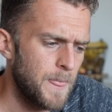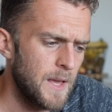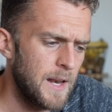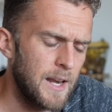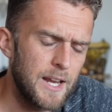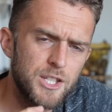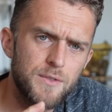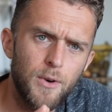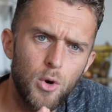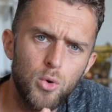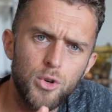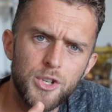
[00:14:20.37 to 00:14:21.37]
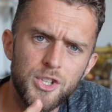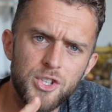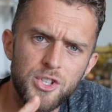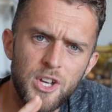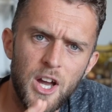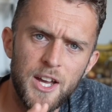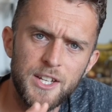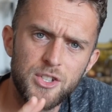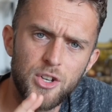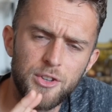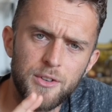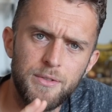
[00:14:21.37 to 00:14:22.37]
Let's focus, guys,
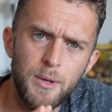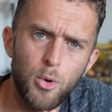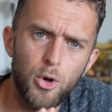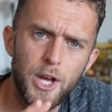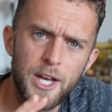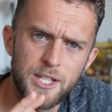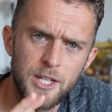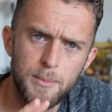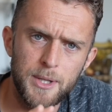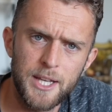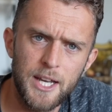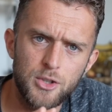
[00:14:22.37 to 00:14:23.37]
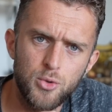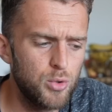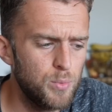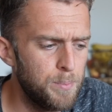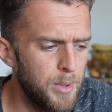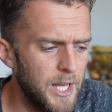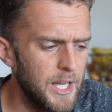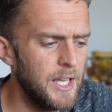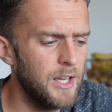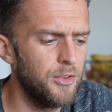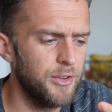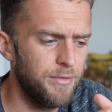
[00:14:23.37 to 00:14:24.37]
on the viboras and the bandejas to play
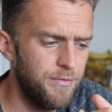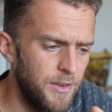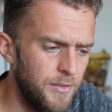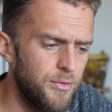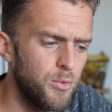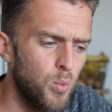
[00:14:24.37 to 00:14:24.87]
on the fifth